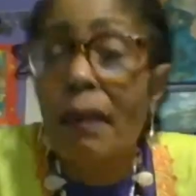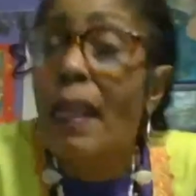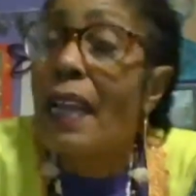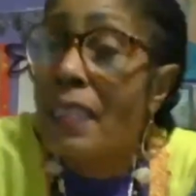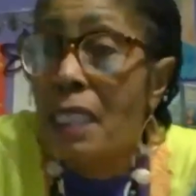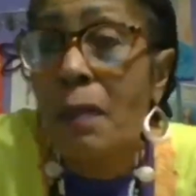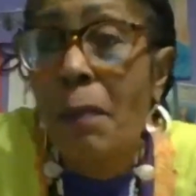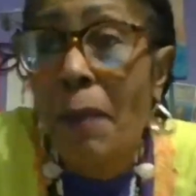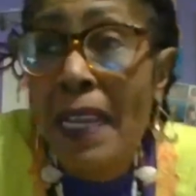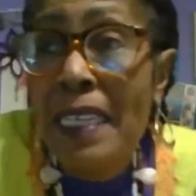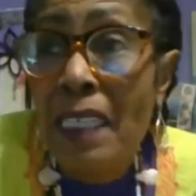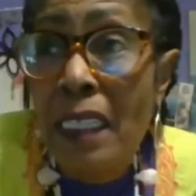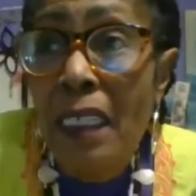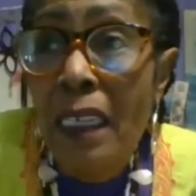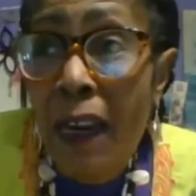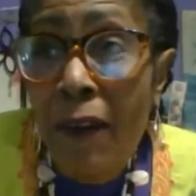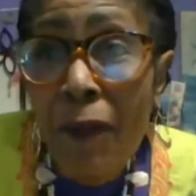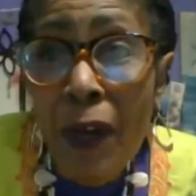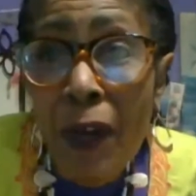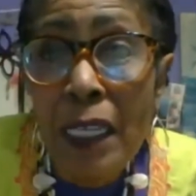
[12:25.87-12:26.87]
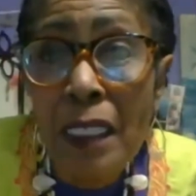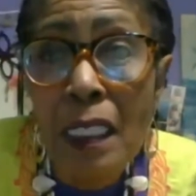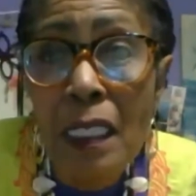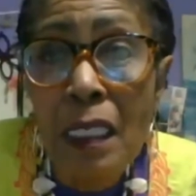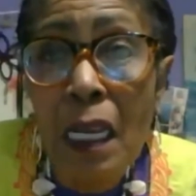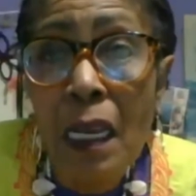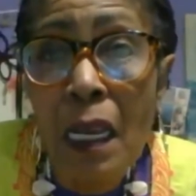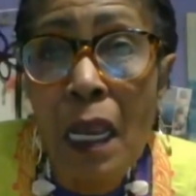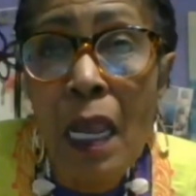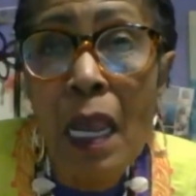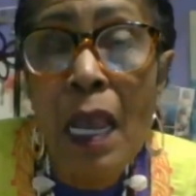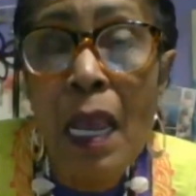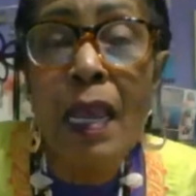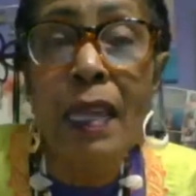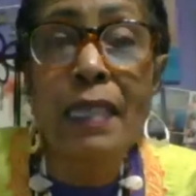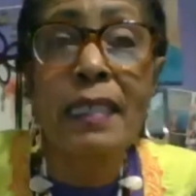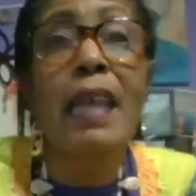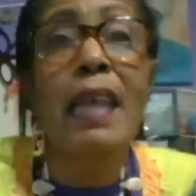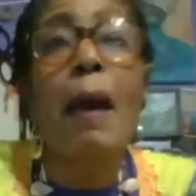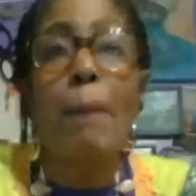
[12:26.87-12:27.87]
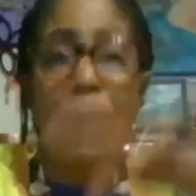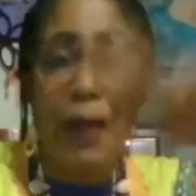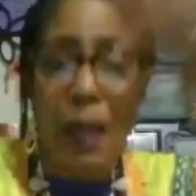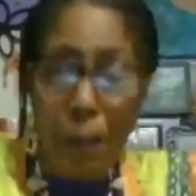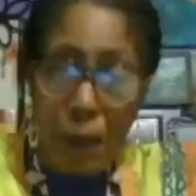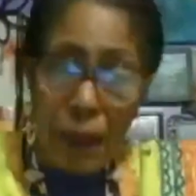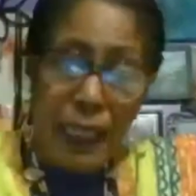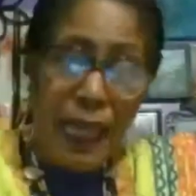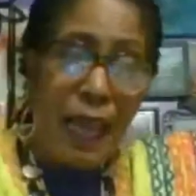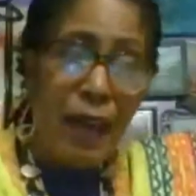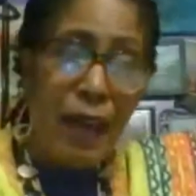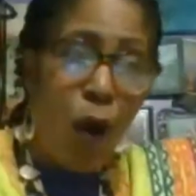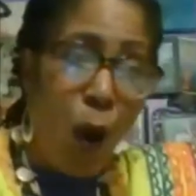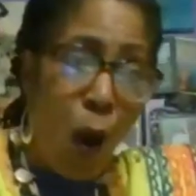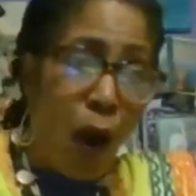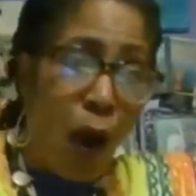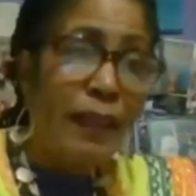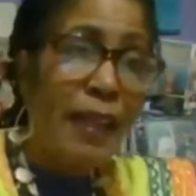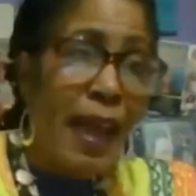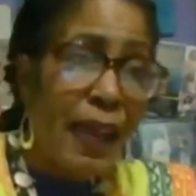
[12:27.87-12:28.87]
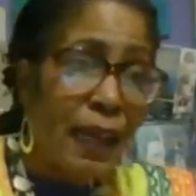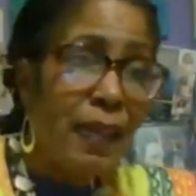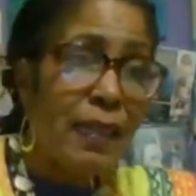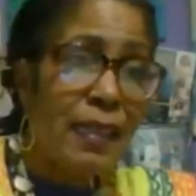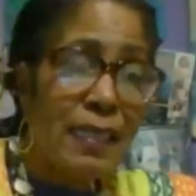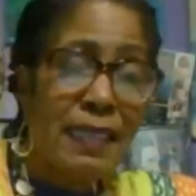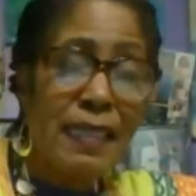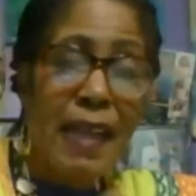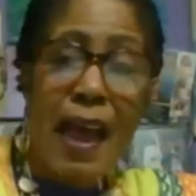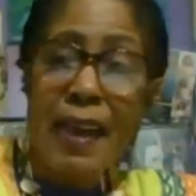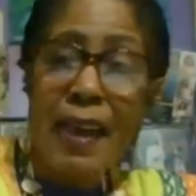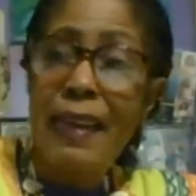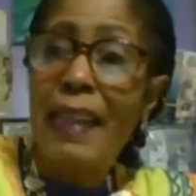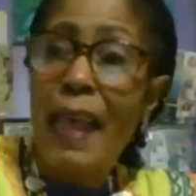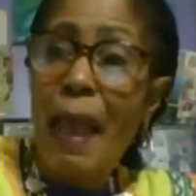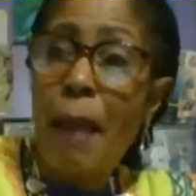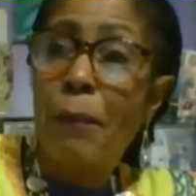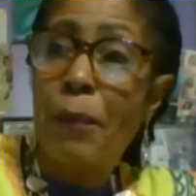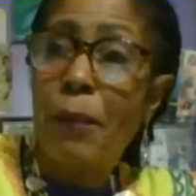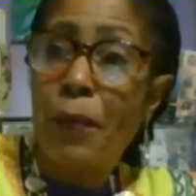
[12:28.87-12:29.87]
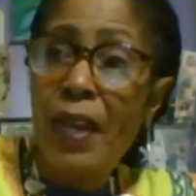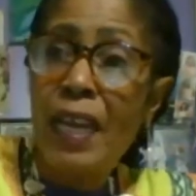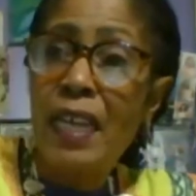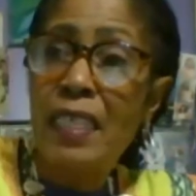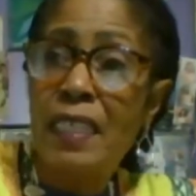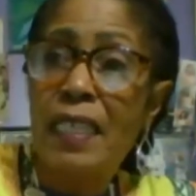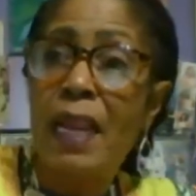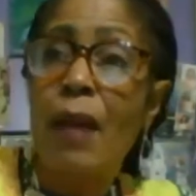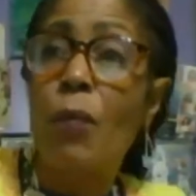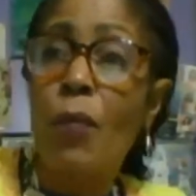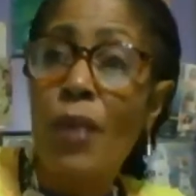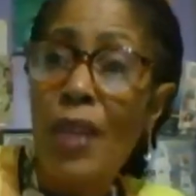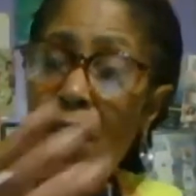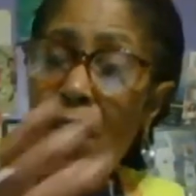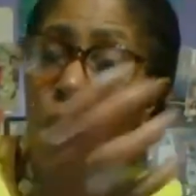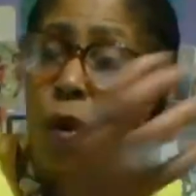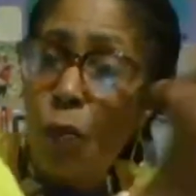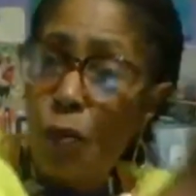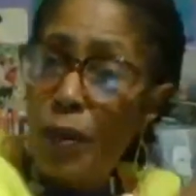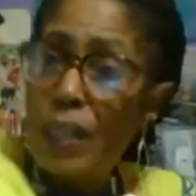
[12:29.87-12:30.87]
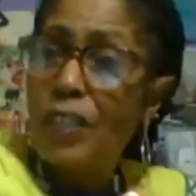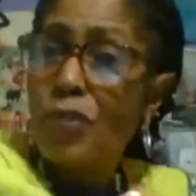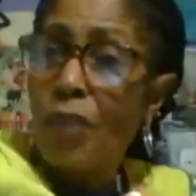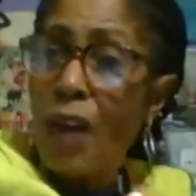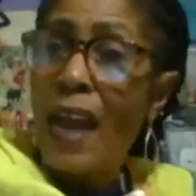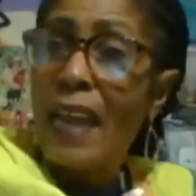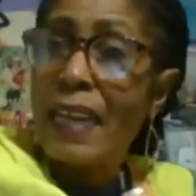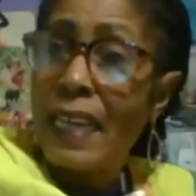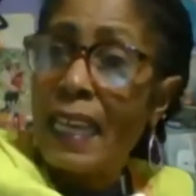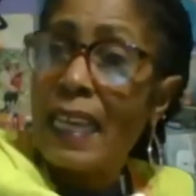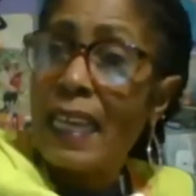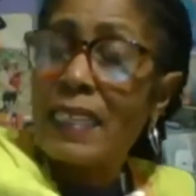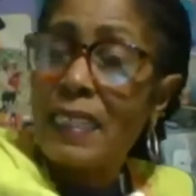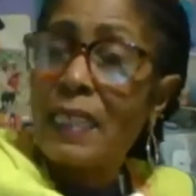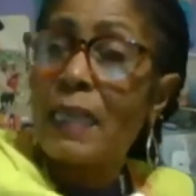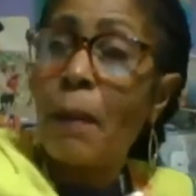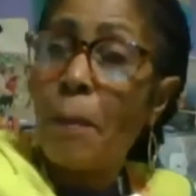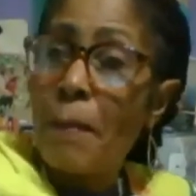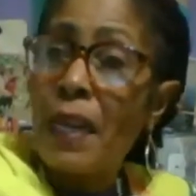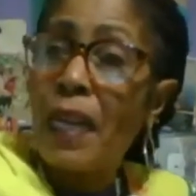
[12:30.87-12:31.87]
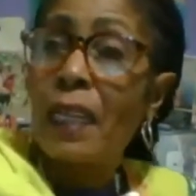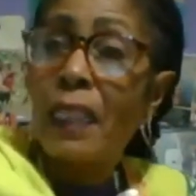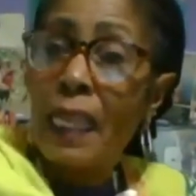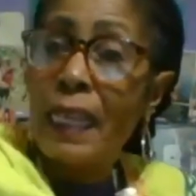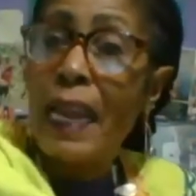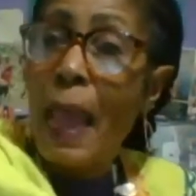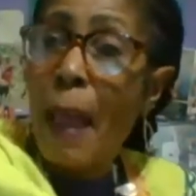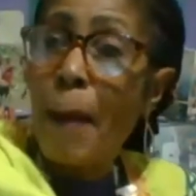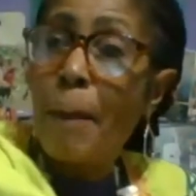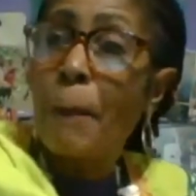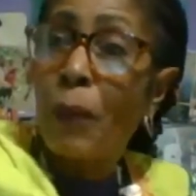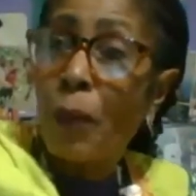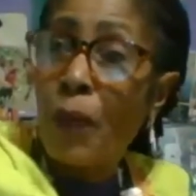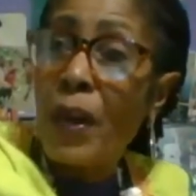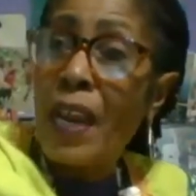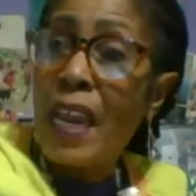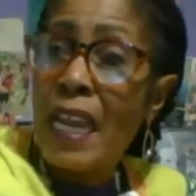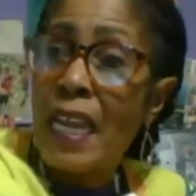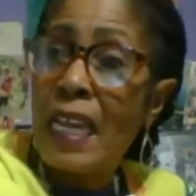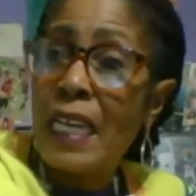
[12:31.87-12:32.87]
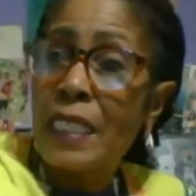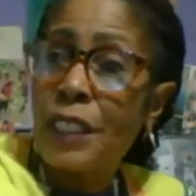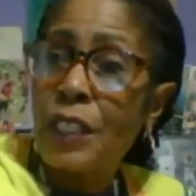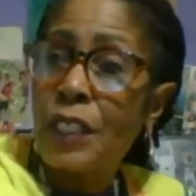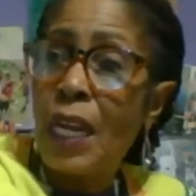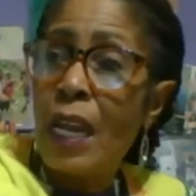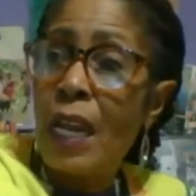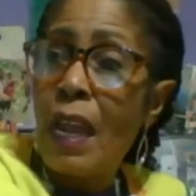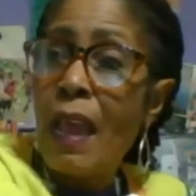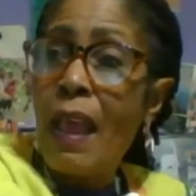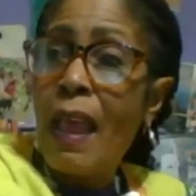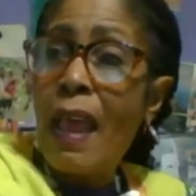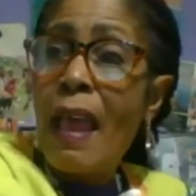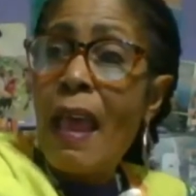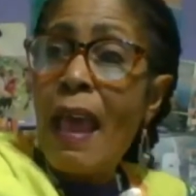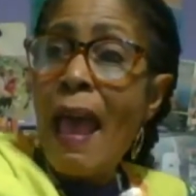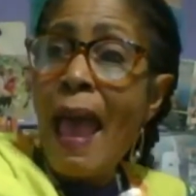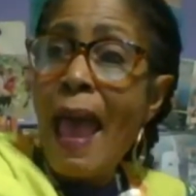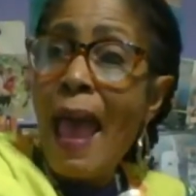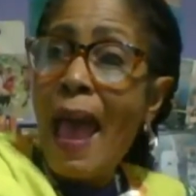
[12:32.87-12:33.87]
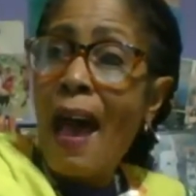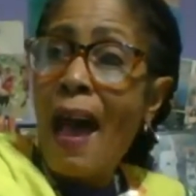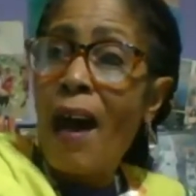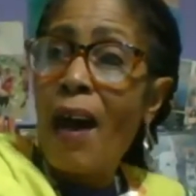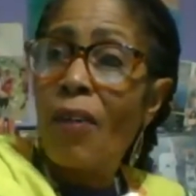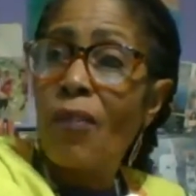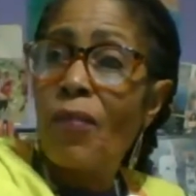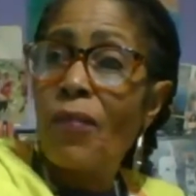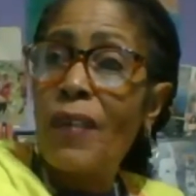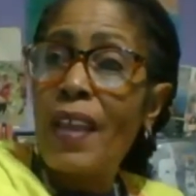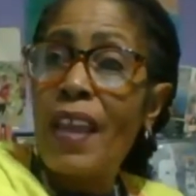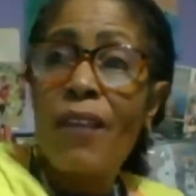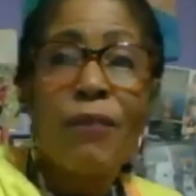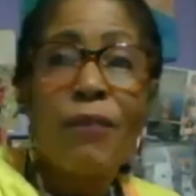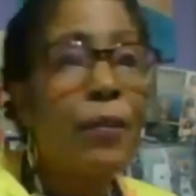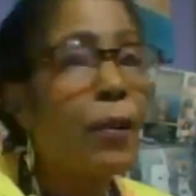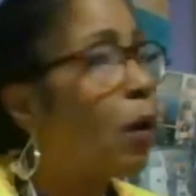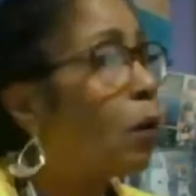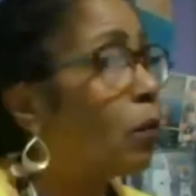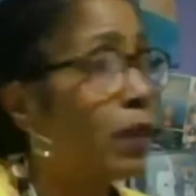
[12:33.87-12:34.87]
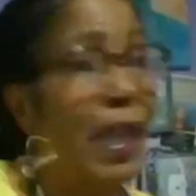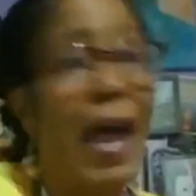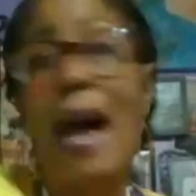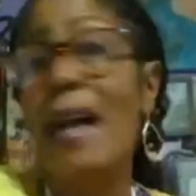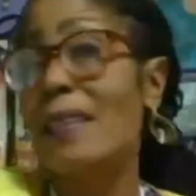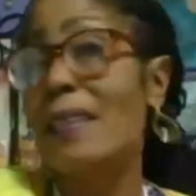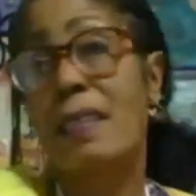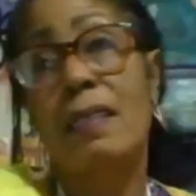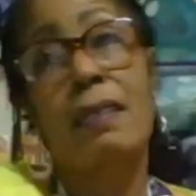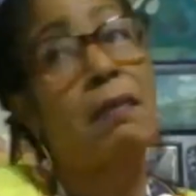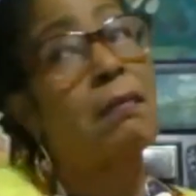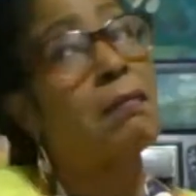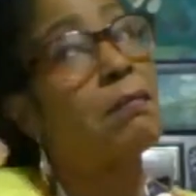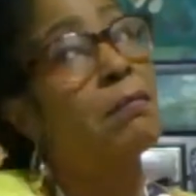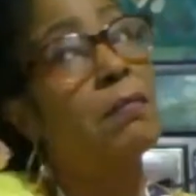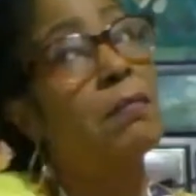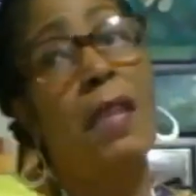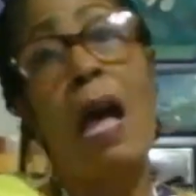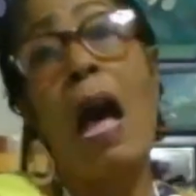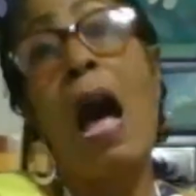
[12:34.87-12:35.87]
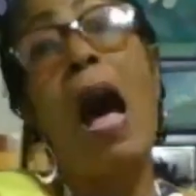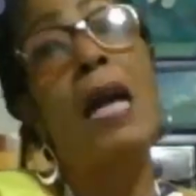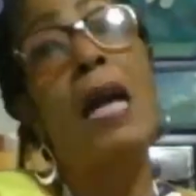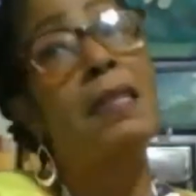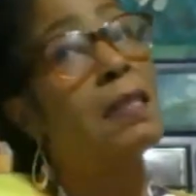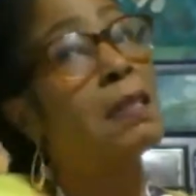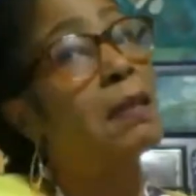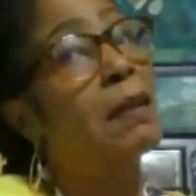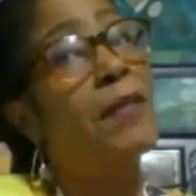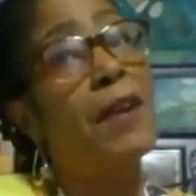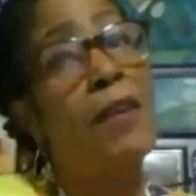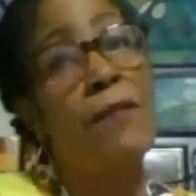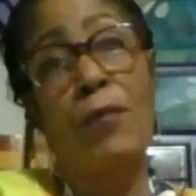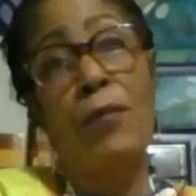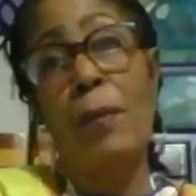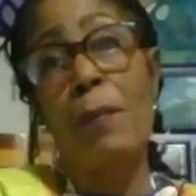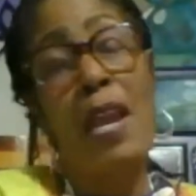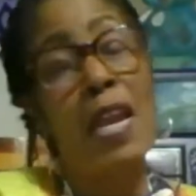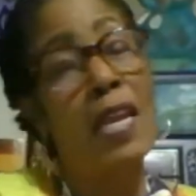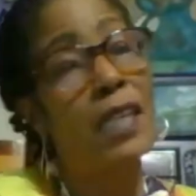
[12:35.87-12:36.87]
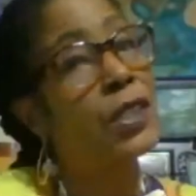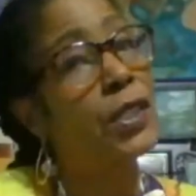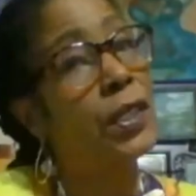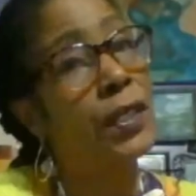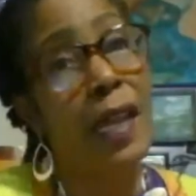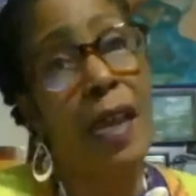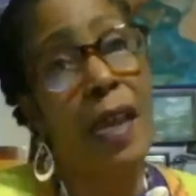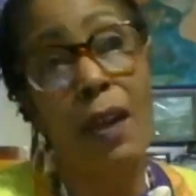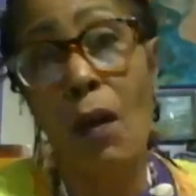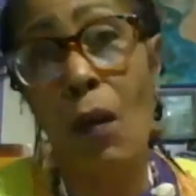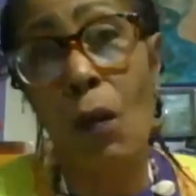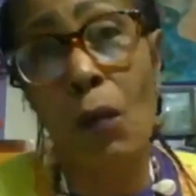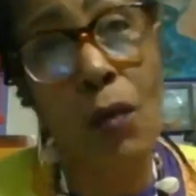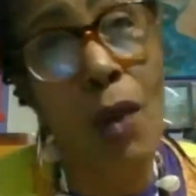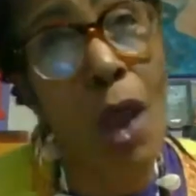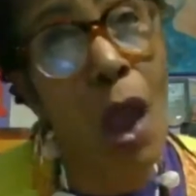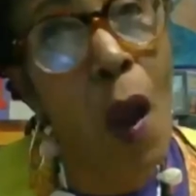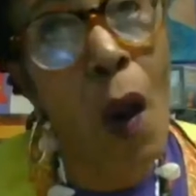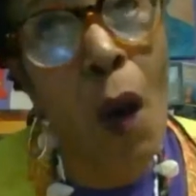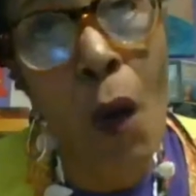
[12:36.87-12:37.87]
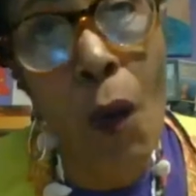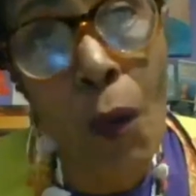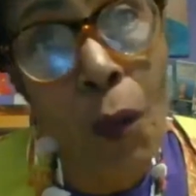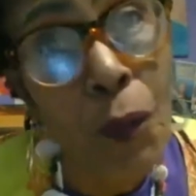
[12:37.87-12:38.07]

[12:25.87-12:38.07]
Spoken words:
That's the basic difference, is that people that are on that other side of that bridge that we know we trying to get to the middle of that bridge have lots of information they don't know.